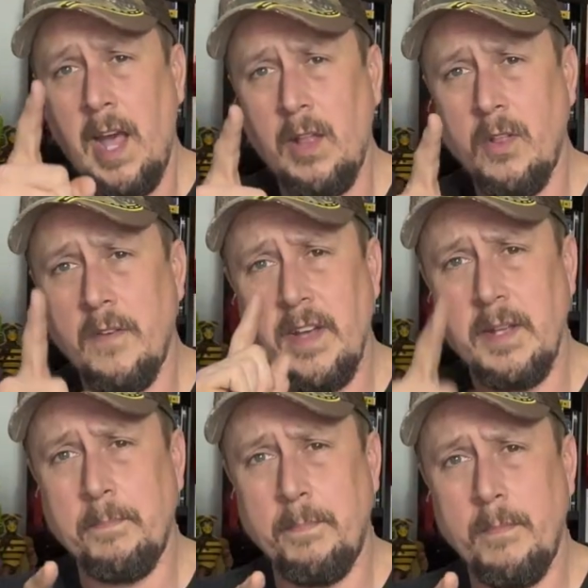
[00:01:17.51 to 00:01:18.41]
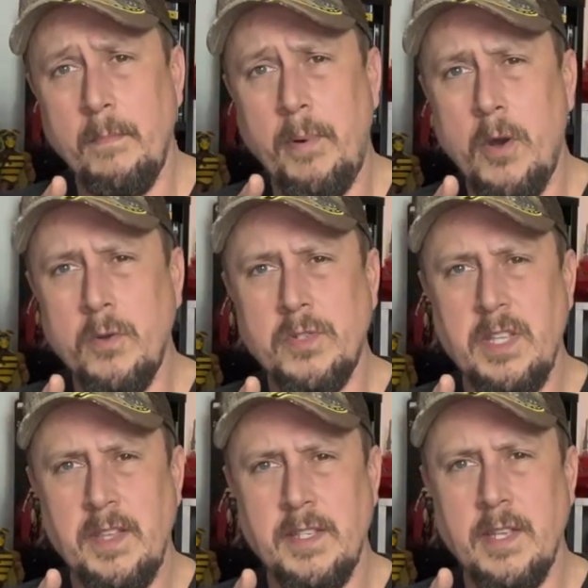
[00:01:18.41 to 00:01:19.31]
I don't know if I
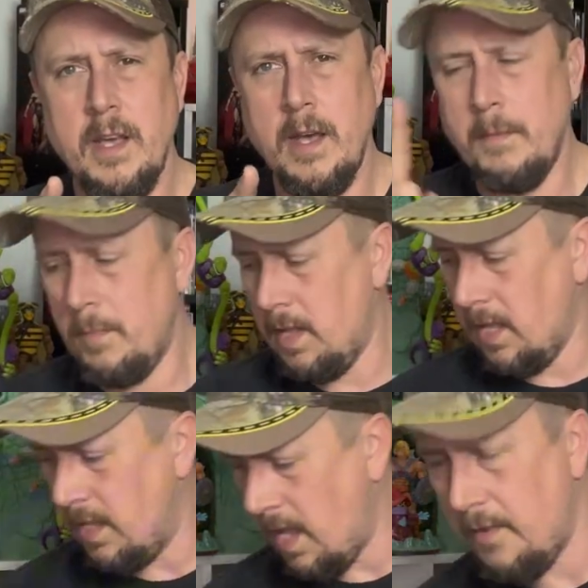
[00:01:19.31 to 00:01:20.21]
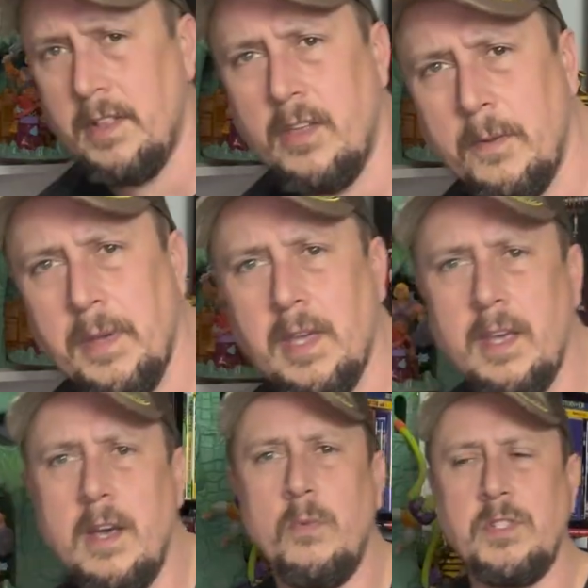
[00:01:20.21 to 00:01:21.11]
posted this up, but I did have another
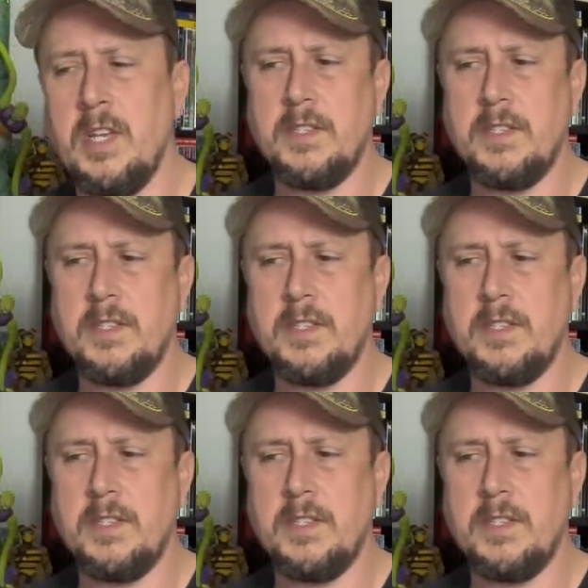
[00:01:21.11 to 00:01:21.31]
pickup, which I